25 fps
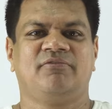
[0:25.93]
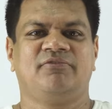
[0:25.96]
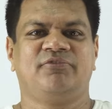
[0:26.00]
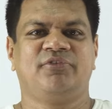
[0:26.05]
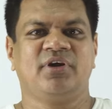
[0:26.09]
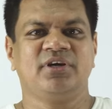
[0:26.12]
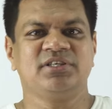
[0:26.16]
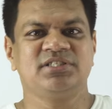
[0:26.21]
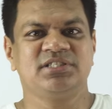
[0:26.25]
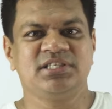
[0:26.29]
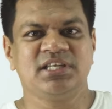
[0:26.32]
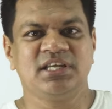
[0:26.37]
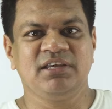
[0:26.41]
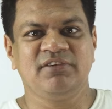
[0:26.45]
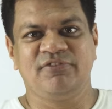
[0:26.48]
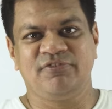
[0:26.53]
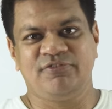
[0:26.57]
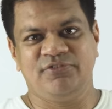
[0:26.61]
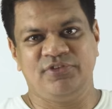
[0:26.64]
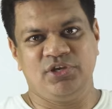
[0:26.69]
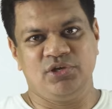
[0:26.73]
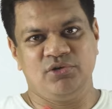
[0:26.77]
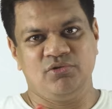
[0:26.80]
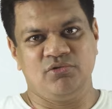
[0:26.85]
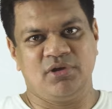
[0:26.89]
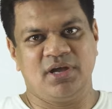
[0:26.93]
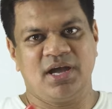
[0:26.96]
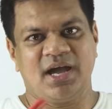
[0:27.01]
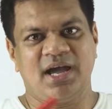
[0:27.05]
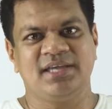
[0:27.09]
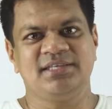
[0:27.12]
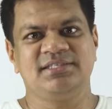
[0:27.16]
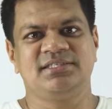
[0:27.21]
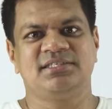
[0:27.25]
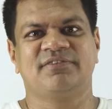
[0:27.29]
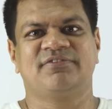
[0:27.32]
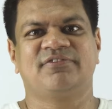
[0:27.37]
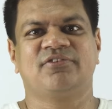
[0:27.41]
First, if you
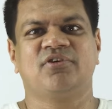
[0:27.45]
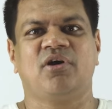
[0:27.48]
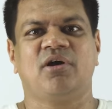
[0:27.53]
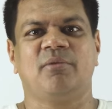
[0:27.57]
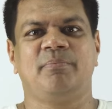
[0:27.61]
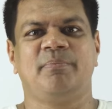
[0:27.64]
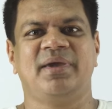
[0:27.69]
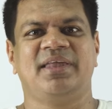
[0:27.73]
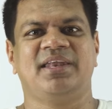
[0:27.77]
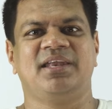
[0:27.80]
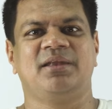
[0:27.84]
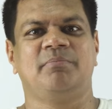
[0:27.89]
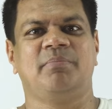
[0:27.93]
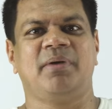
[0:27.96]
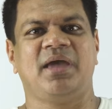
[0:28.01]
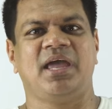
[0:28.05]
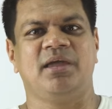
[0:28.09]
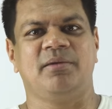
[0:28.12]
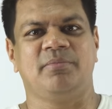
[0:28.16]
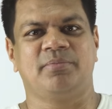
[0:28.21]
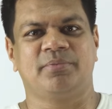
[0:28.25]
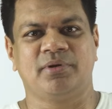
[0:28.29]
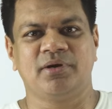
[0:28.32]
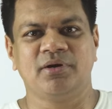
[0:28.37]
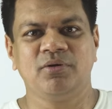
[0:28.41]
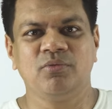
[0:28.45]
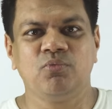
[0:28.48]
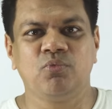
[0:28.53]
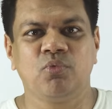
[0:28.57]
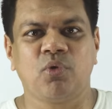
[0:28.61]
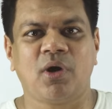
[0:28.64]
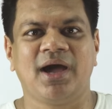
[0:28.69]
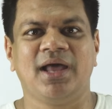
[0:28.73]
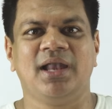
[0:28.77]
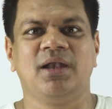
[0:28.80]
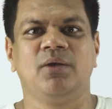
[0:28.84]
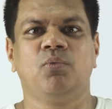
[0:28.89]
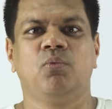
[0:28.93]
guys have got a pen and paper
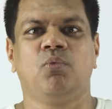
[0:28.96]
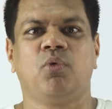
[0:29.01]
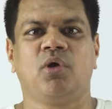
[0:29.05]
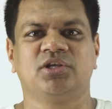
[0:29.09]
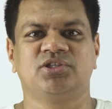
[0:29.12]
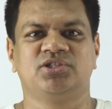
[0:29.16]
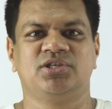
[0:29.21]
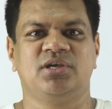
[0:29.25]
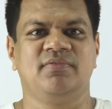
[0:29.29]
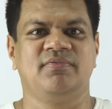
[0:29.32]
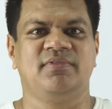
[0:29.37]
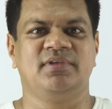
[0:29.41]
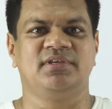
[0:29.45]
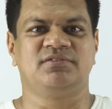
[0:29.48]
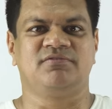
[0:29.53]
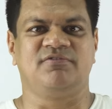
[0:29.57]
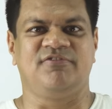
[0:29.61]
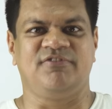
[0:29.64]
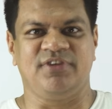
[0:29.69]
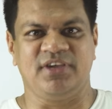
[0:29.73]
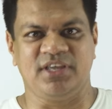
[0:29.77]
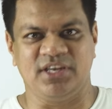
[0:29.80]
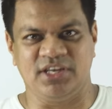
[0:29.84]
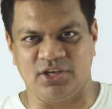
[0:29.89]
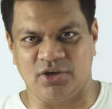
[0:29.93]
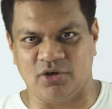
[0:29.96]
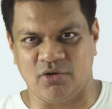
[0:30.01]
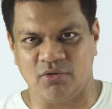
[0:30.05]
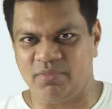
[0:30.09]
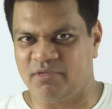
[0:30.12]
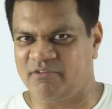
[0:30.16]
while watching this video,